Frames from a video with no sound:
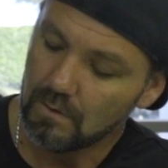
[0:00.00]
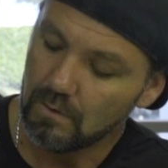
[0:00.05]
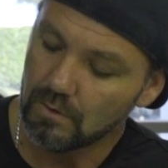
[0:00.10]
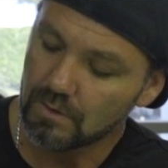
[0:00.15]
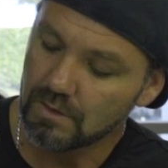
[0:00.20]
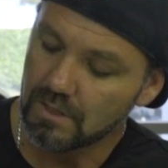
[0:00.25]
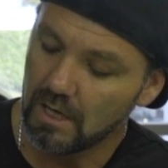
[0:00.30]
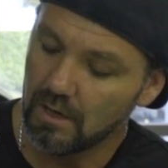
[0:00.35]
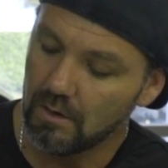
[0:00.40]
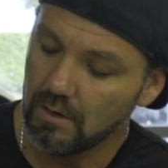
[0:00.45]

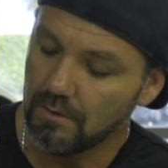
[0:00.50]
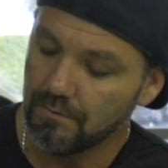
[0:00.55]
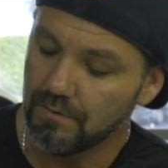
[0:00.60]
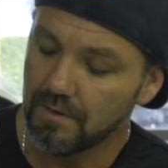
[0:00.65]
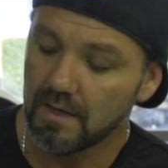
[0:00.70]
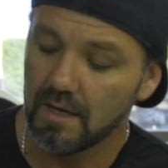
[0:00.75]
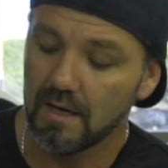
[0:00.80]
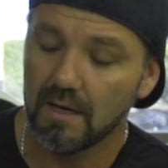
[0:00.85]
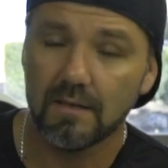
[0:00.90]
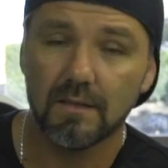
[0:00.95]
Also, if
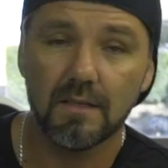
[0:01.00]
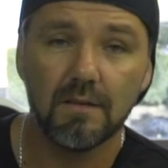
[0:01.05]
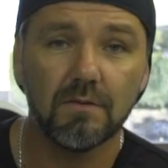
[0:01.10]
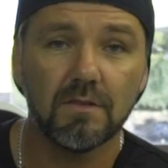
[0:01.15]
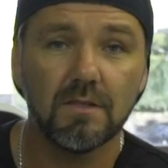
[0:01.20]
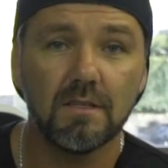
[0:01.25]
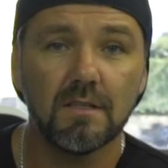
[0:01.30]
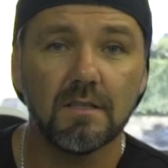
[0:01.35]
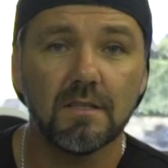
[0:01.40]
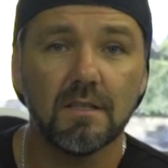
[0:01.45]
you can't, give
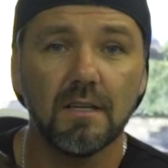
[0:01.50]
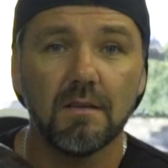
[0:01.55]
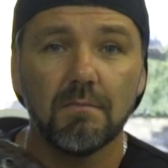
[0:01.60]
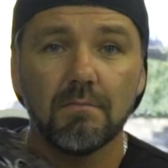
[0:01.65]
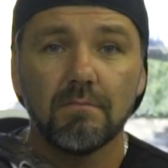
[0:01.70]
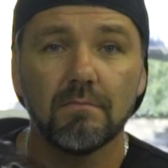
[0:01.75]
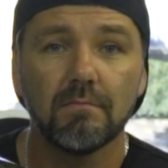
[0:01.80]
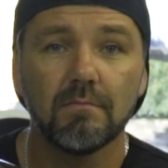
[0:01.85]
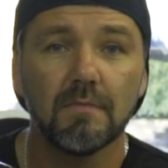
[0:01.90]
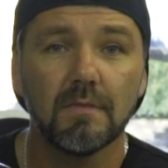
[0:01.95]
it to your
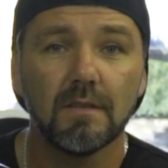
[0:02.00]
team.